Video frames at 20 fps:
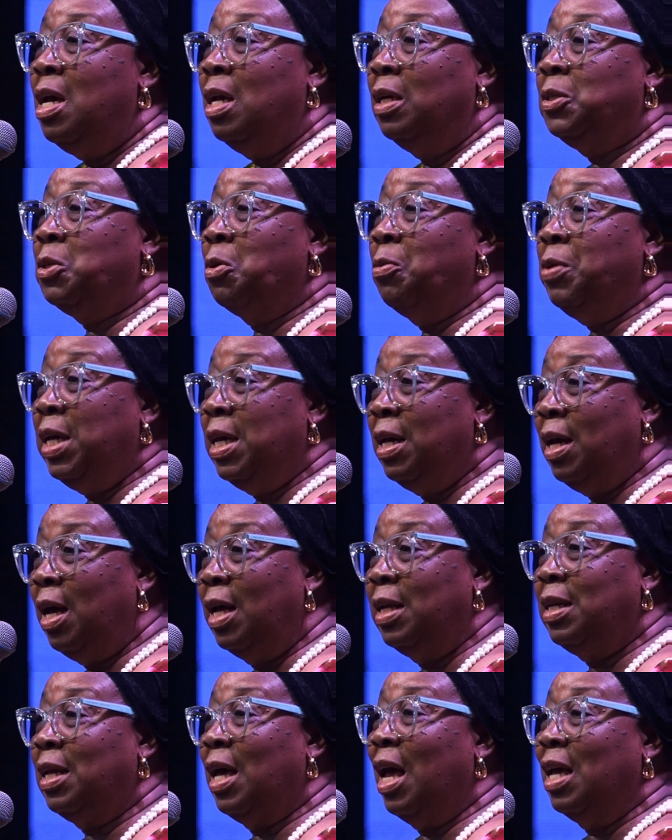So he
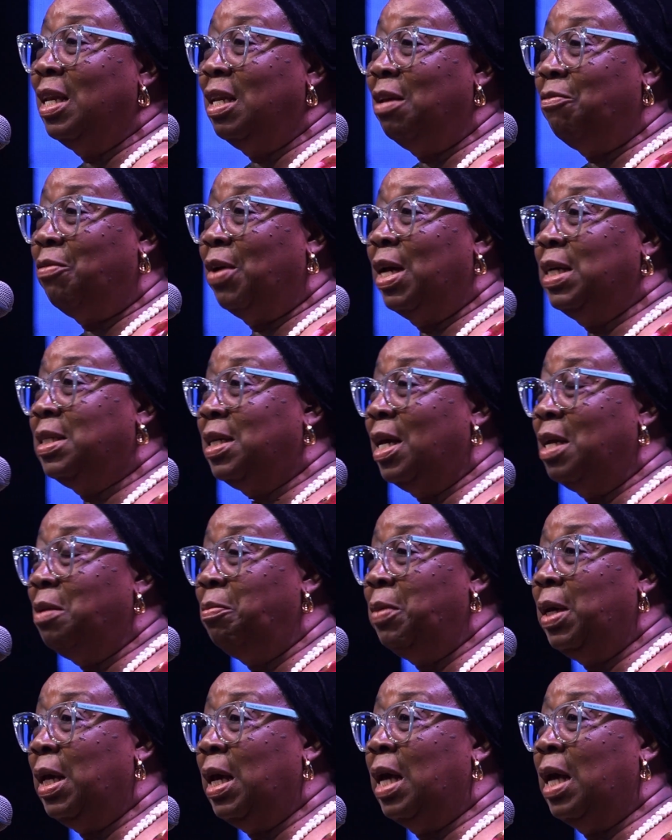heard and invited me,